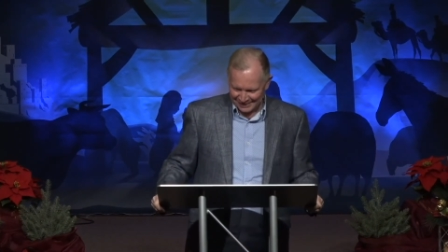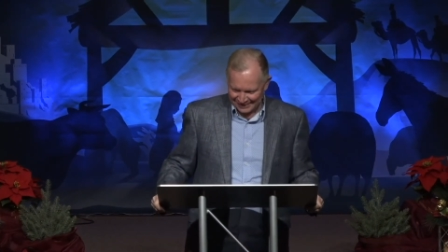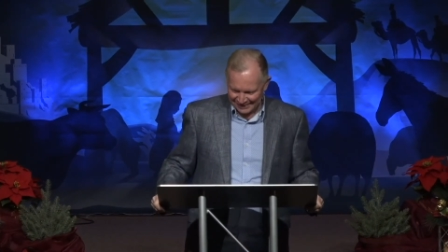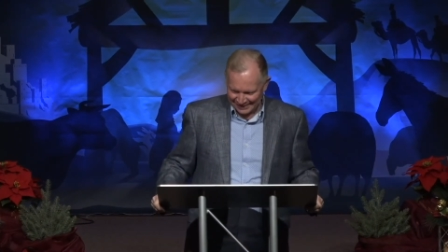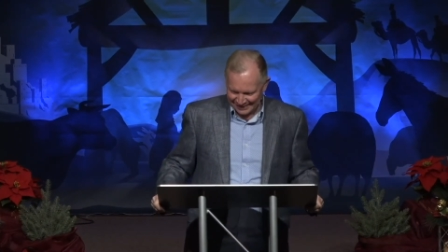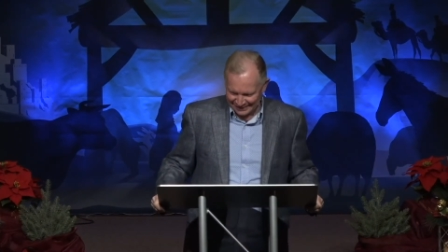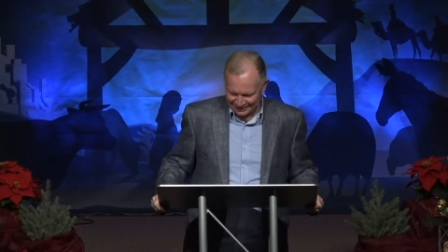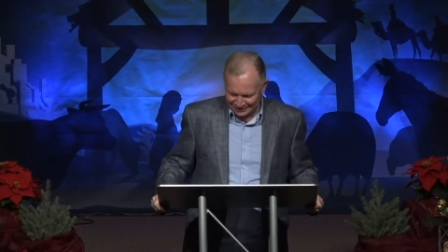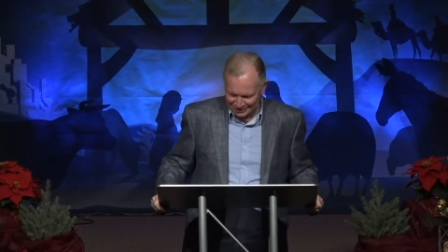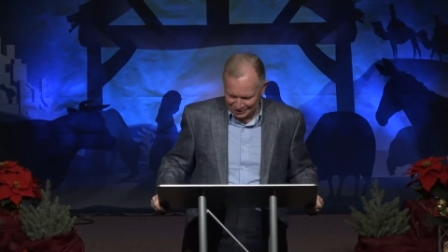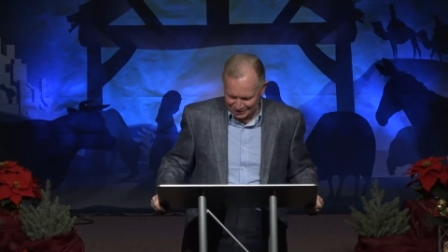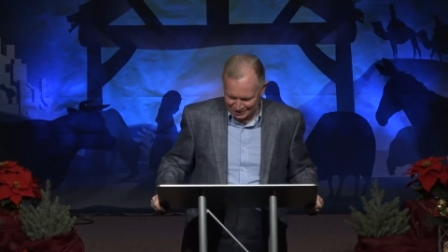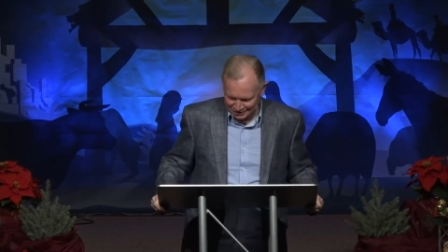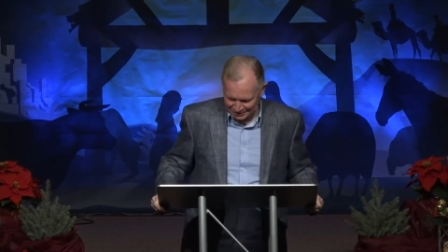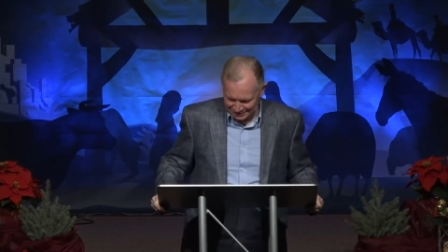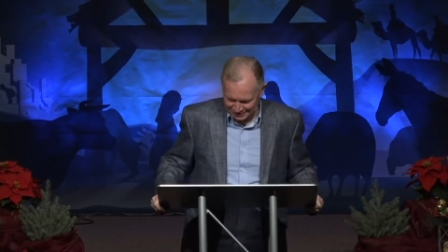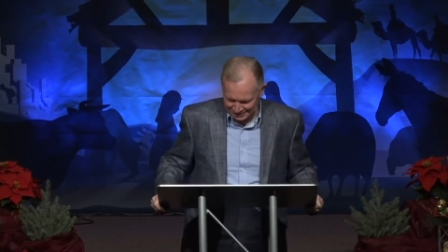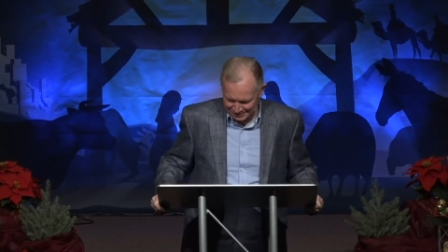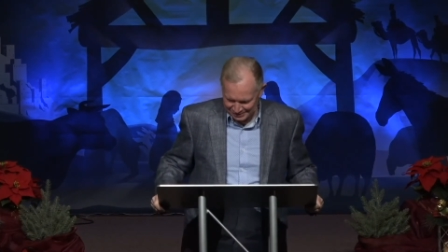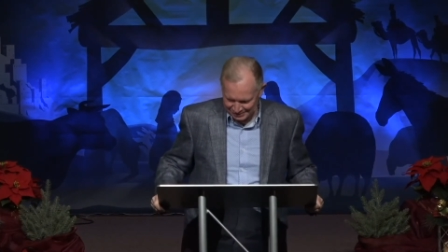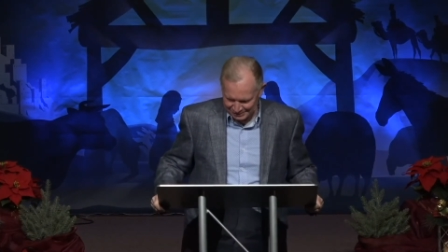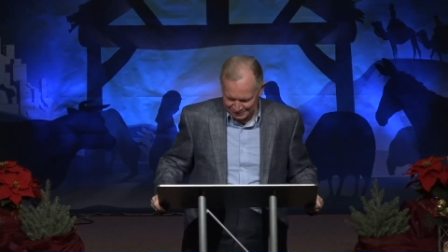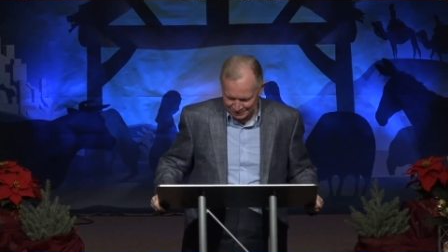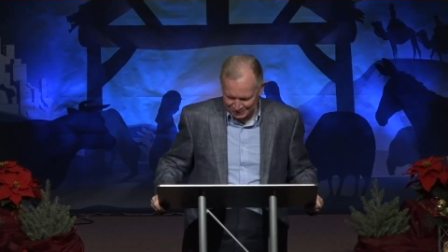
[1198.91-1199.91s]
it's
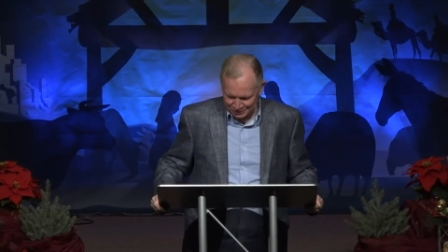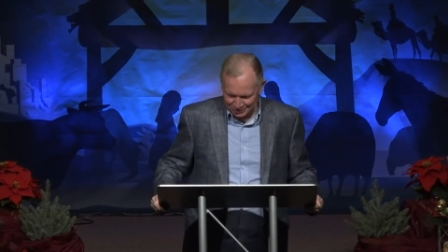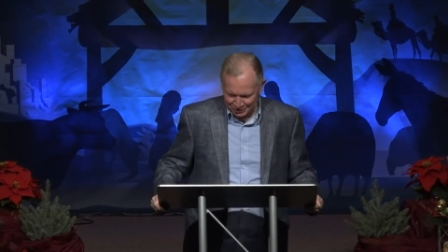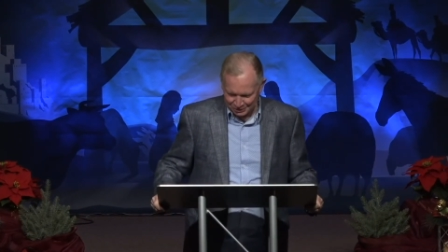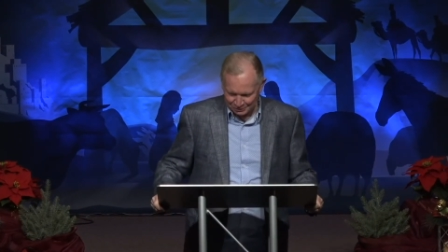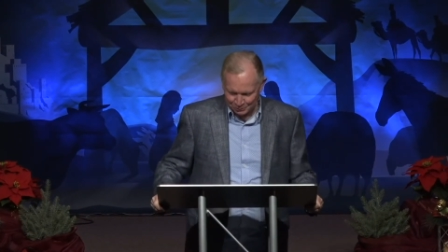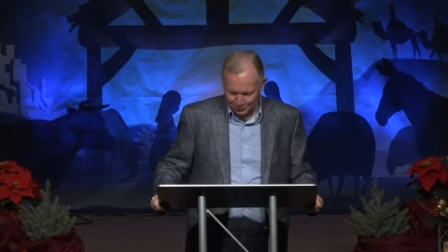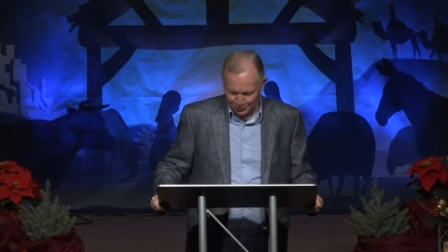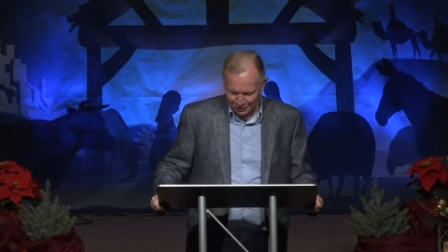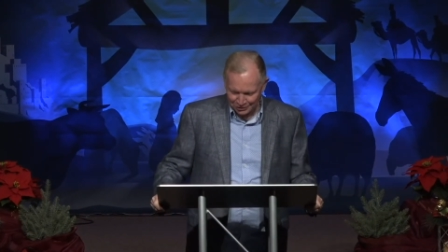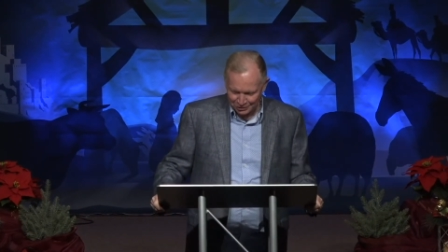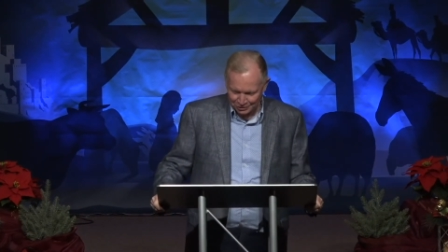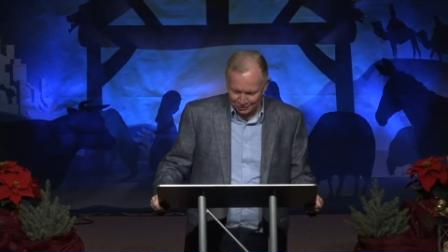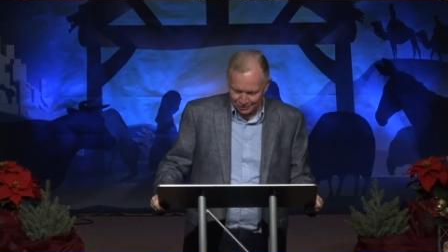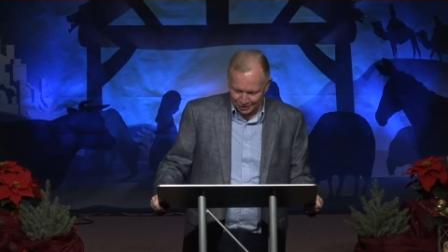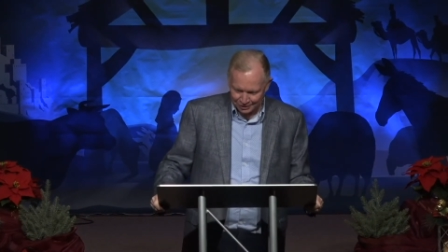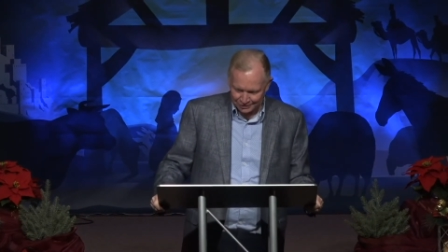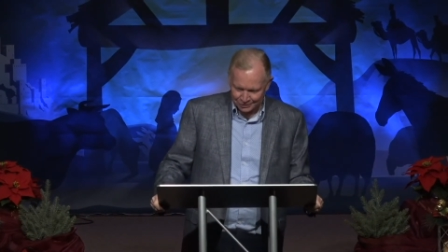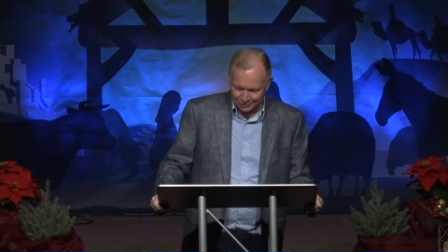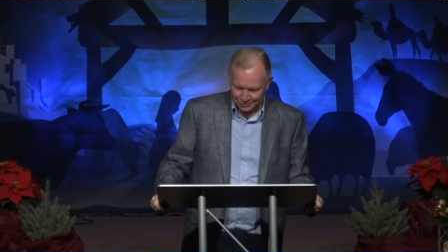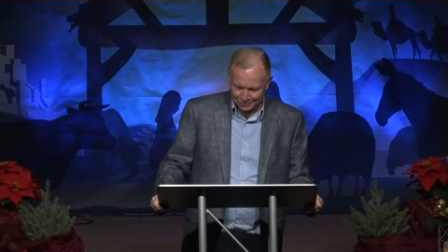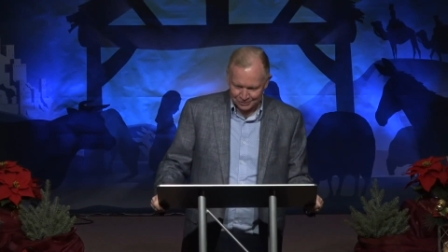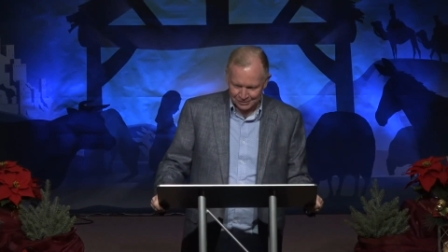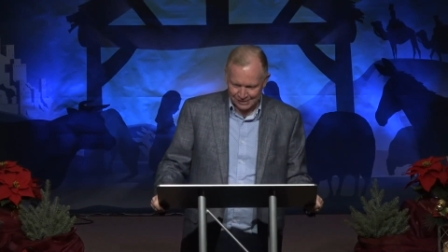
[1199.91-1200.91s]
some
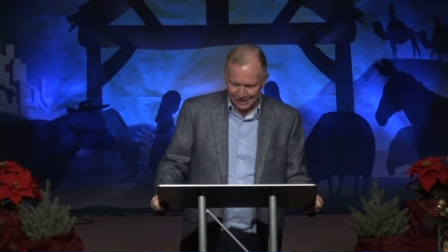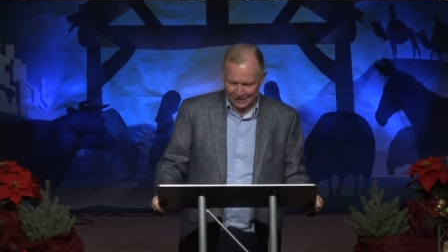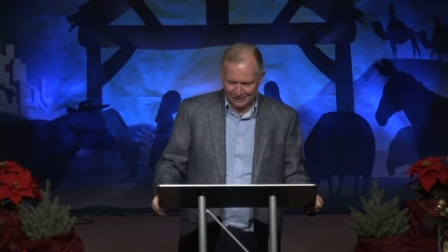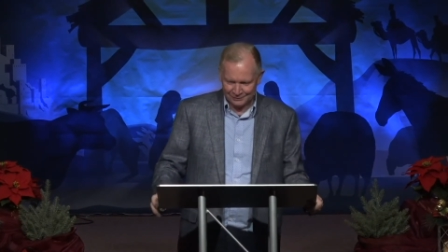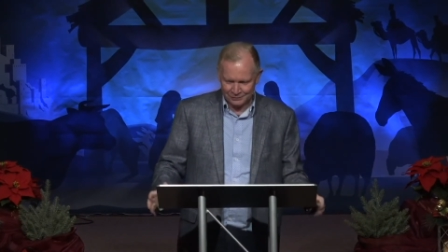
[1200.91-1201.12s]
restaurants are, have